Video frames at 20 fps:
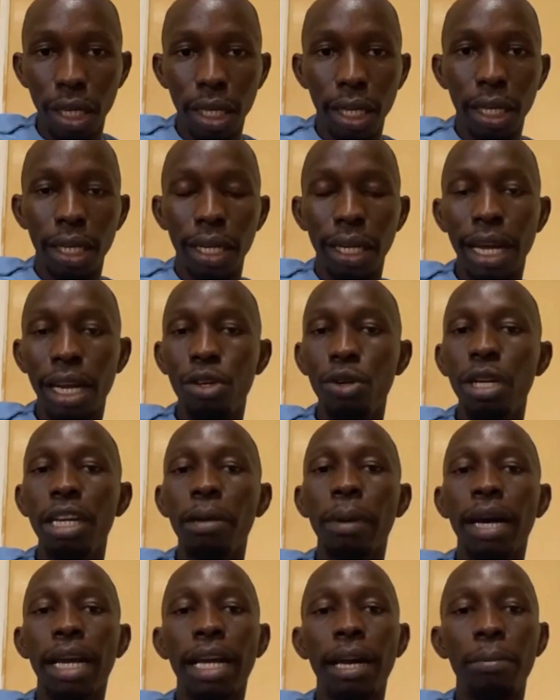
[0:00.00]
People that be
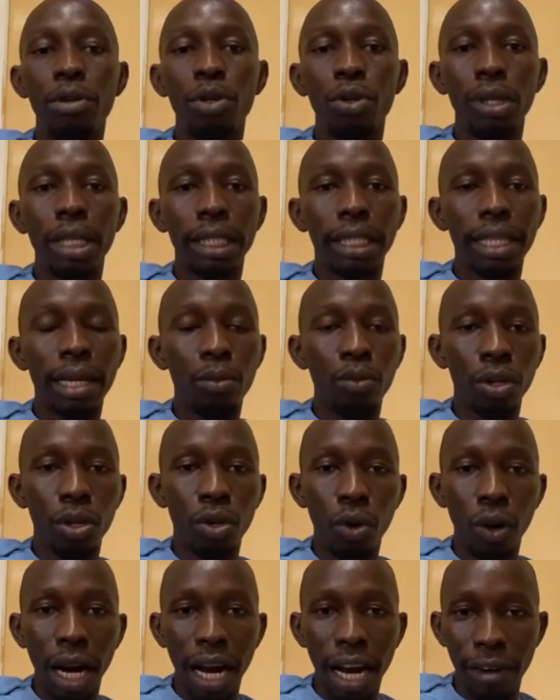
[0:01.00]
gala. Una
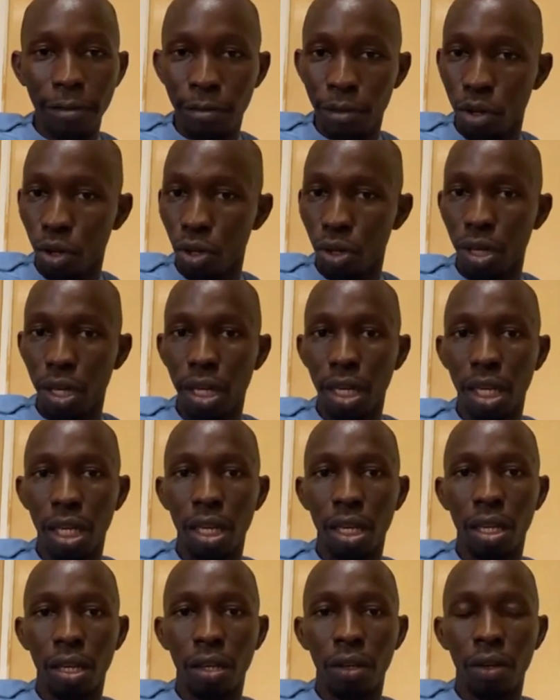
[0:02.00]
anything una they say na
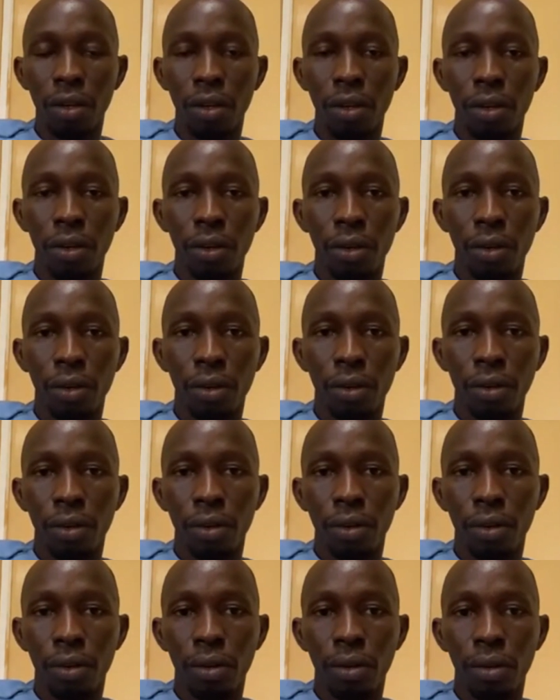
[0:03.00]
mother bio.
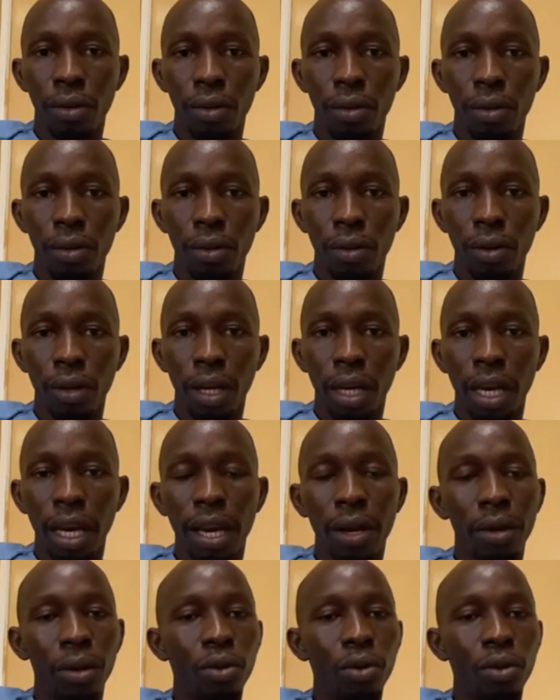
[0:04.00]
Na mother bio in